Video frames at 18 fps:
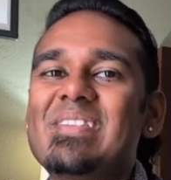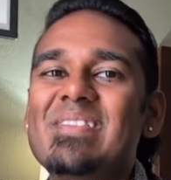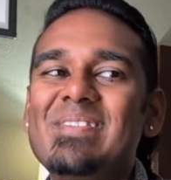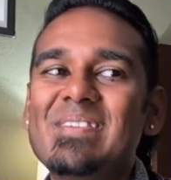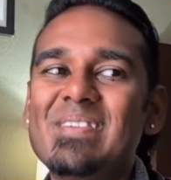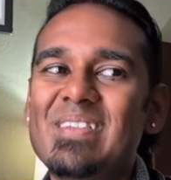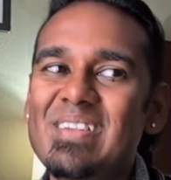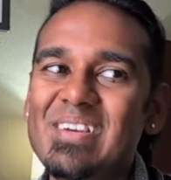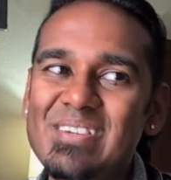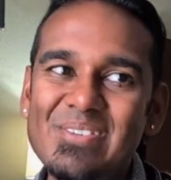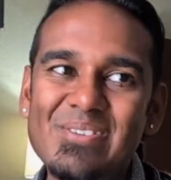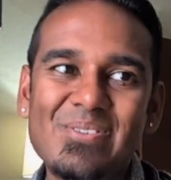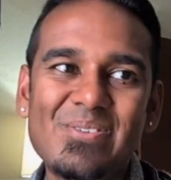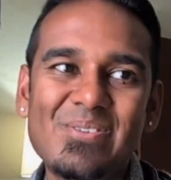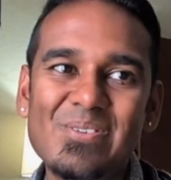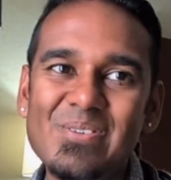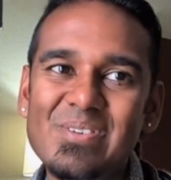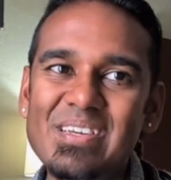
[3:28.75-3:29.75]
There's
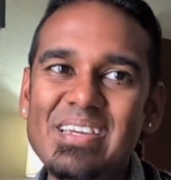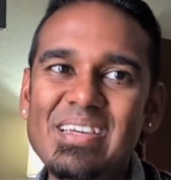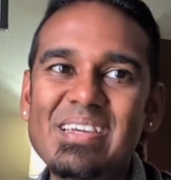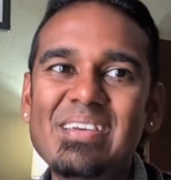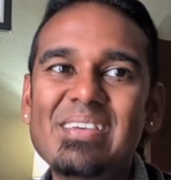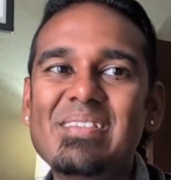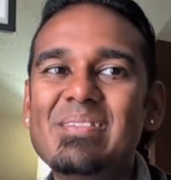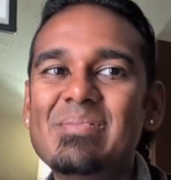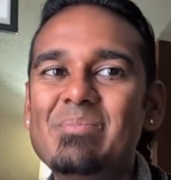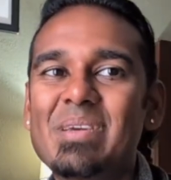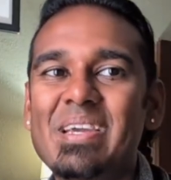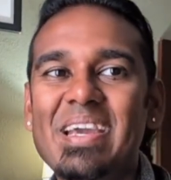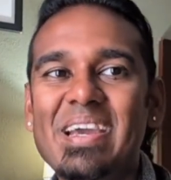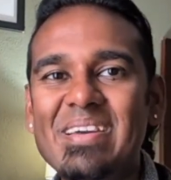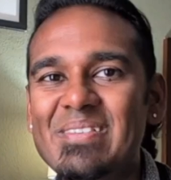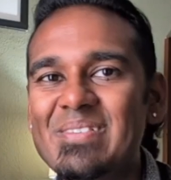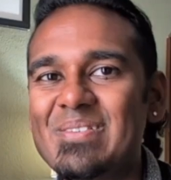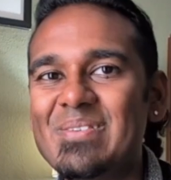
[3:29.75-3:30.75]
electrical, heat,
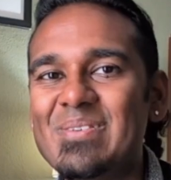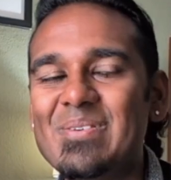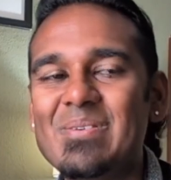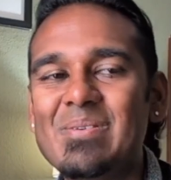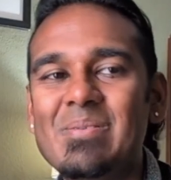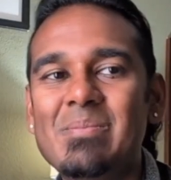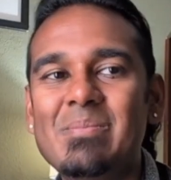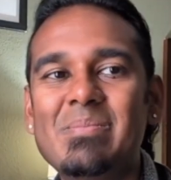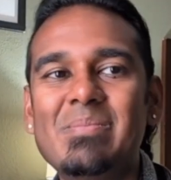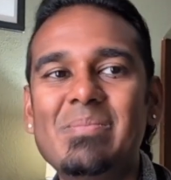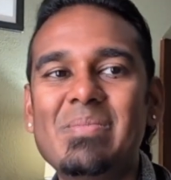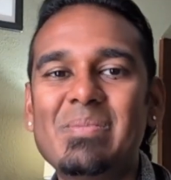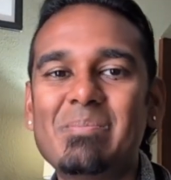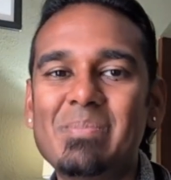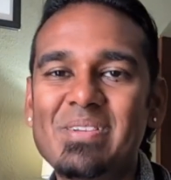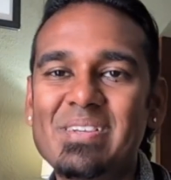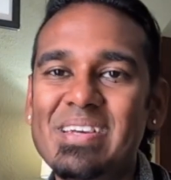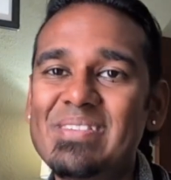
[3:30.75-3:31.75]
mechanical,
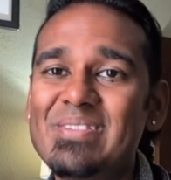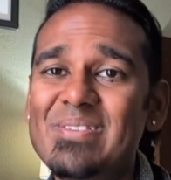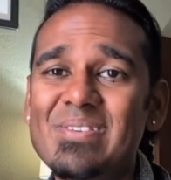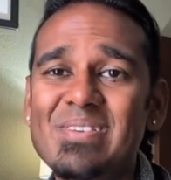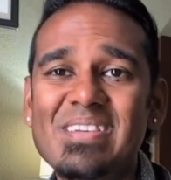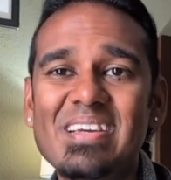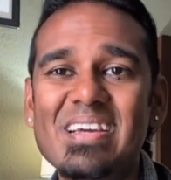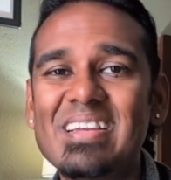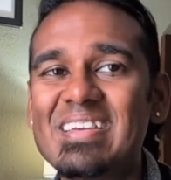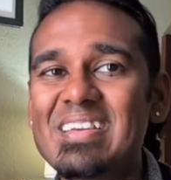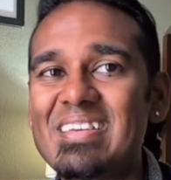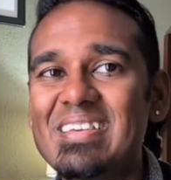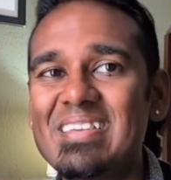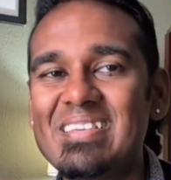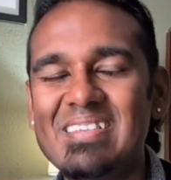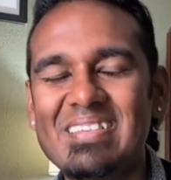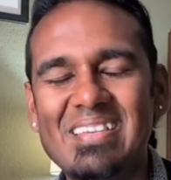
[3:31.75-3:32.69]
potential kinetic,